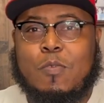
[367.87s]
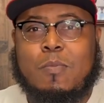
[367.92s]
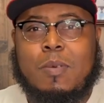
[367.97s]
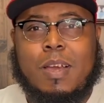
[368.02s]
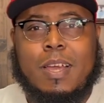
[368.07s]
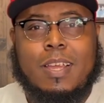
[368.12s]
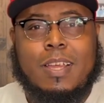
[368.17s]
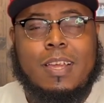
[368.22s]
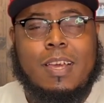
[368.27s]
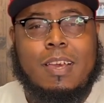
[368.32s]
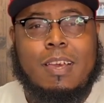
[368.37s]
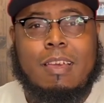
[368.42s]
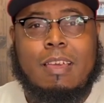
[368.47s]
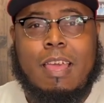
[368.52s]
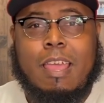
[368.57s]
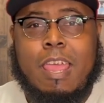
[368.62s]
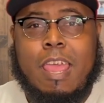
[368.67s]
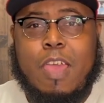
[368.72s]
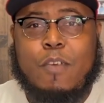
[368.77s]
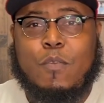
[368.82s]
my God,
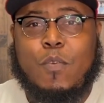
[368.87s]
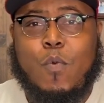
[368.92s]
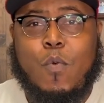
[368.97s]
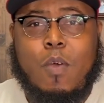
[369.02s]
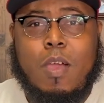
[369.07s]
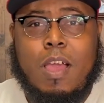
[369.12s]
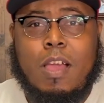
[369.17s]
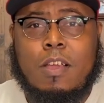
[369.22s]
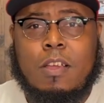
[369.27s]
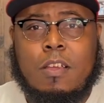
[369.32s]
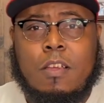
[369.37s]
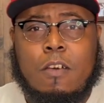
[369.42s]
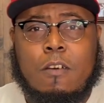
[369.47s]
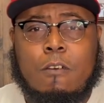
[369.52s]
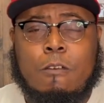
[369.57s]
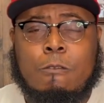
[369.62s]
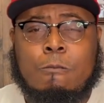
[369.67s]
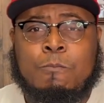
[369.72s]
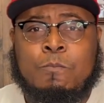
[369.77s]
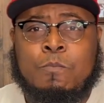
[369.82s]
everywhere I
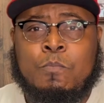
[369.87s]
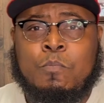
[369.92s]
go,